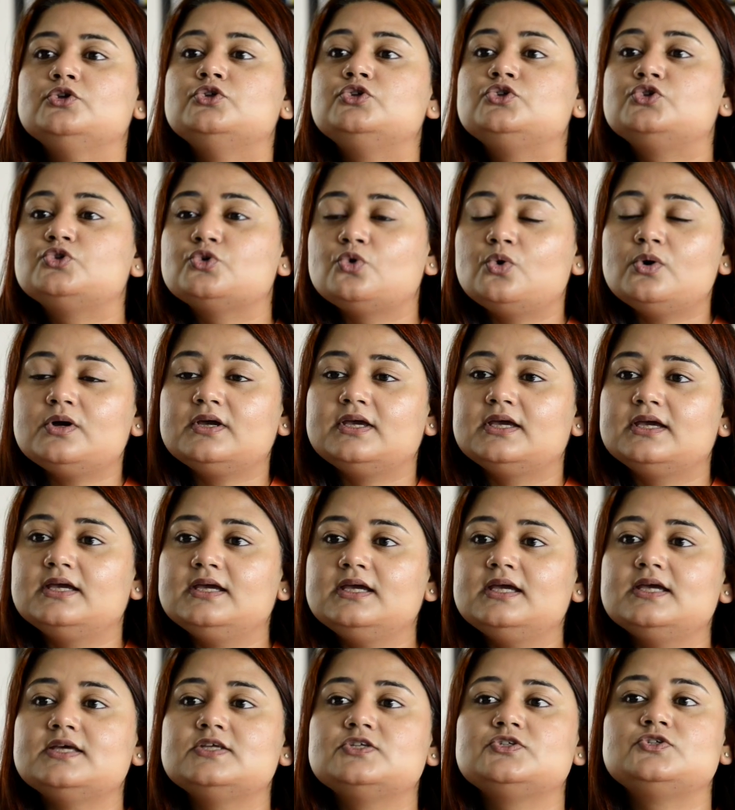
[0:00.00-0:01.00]

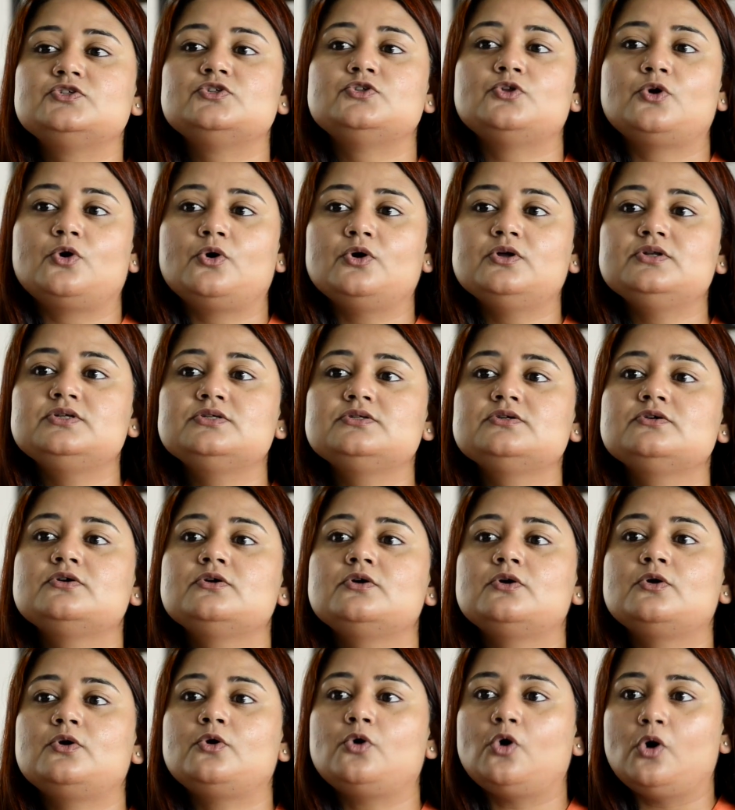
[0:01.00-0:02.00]
Choking is not
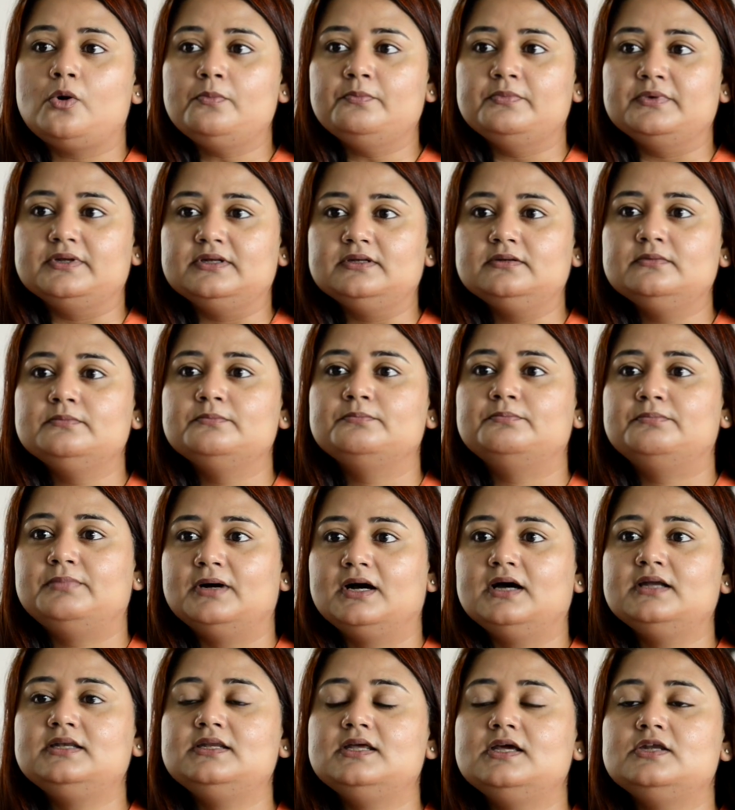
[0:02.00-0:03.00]
common,
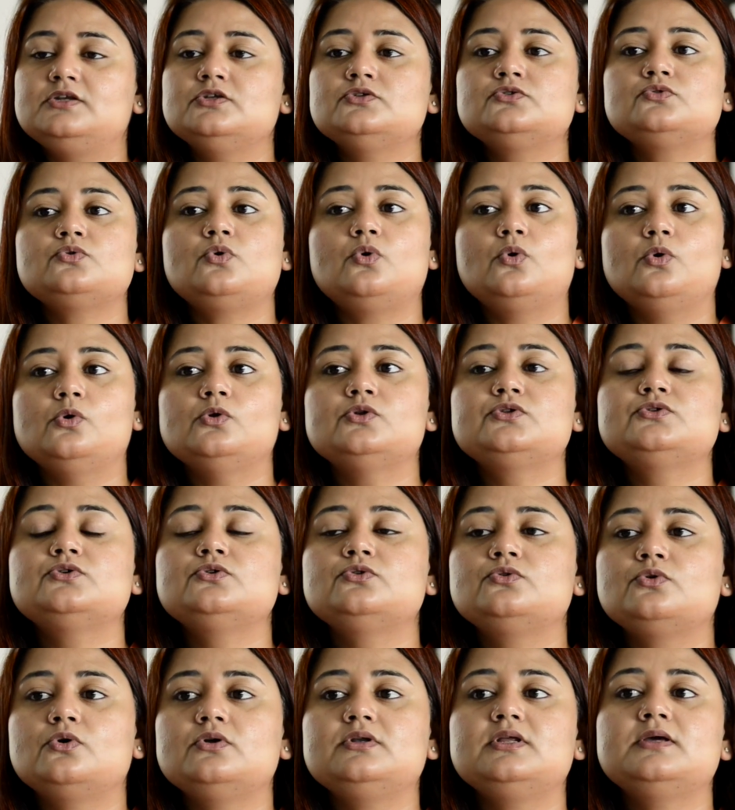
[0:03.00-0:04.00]
but it is also
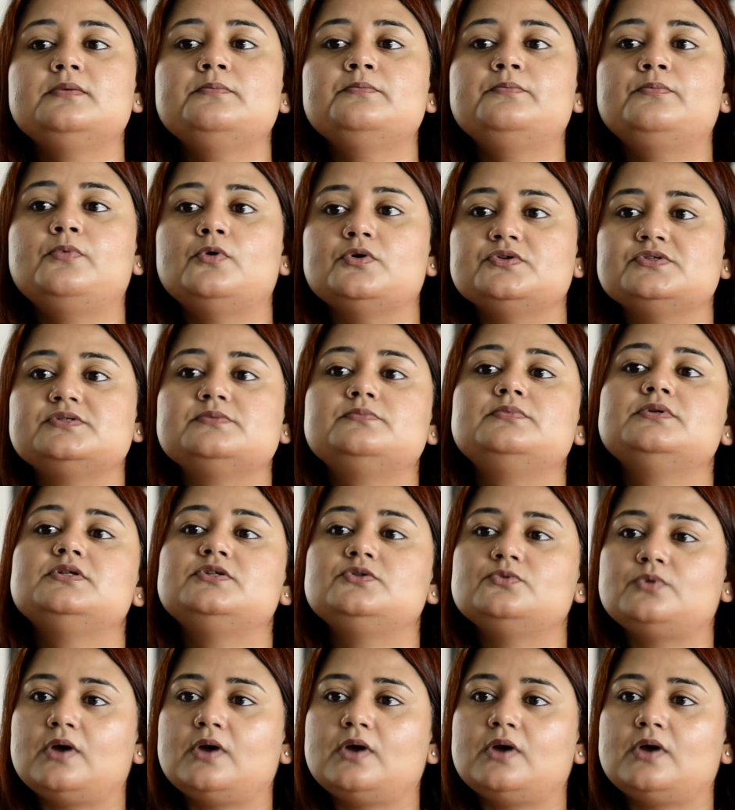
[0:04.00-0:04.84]
not impossible to